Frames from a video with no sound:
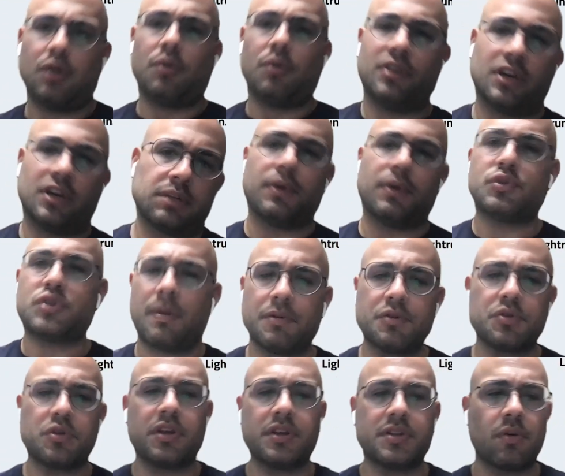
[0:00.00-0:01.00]
You know, we talked about
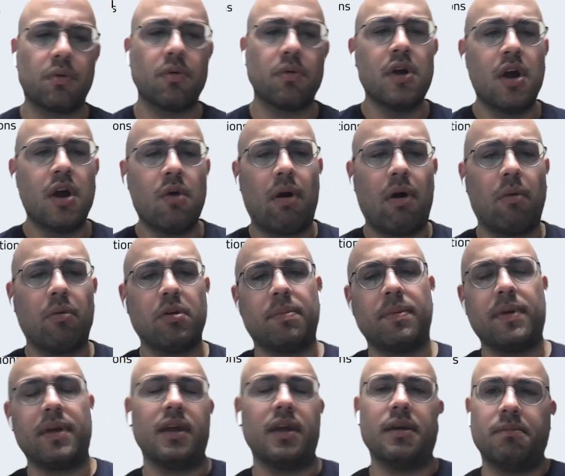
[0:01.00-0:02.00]
troubleshooting. So what
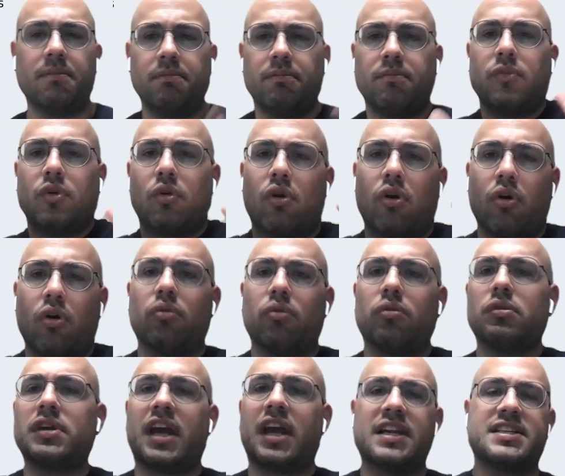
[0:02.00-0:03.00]
would be your
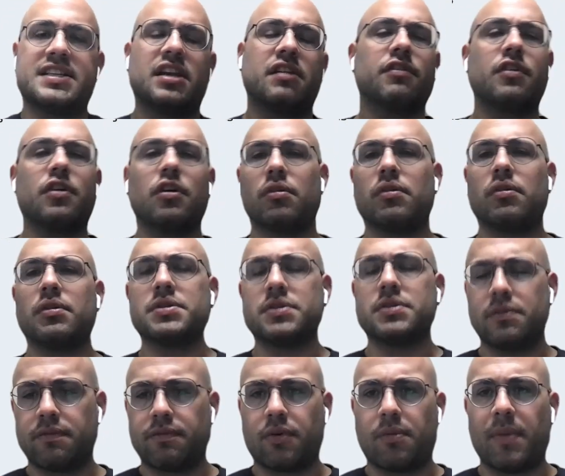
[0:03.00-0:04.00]
own kind of set of
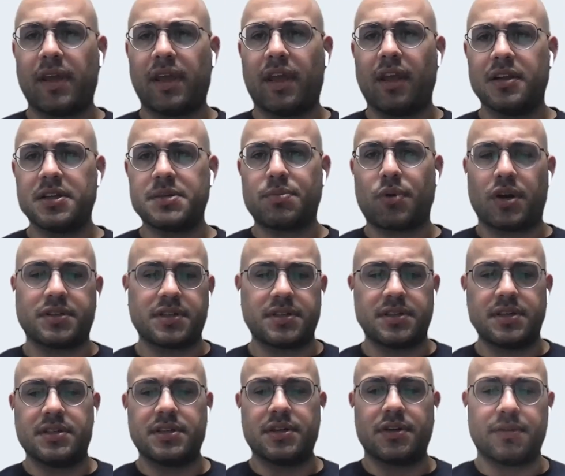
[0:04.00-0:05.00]
goals for making this
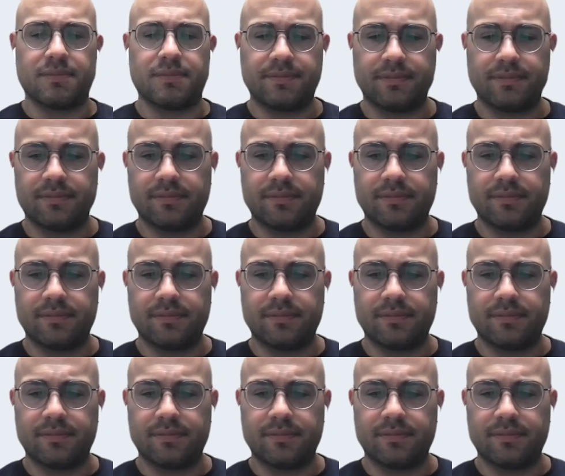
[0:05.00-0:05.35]
process easier?